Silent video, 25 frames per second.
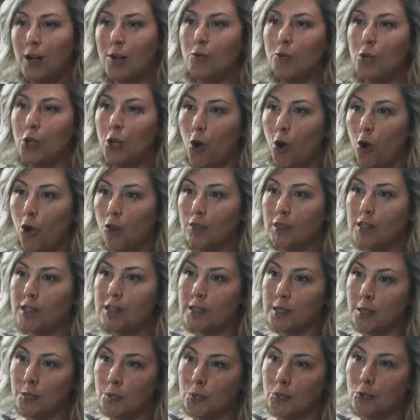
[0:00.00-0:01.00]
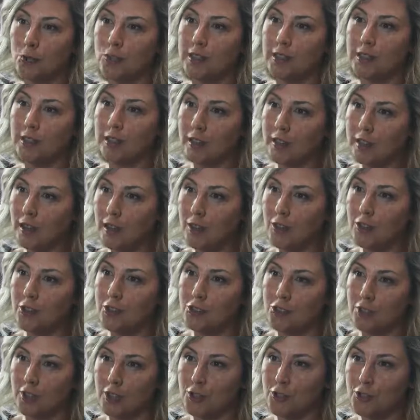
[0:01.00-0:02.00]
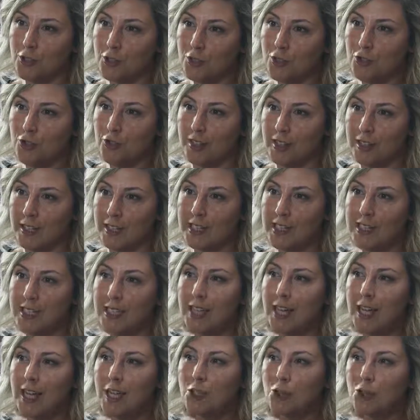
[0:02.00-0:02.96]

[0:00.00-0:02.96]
we always support and encourage our students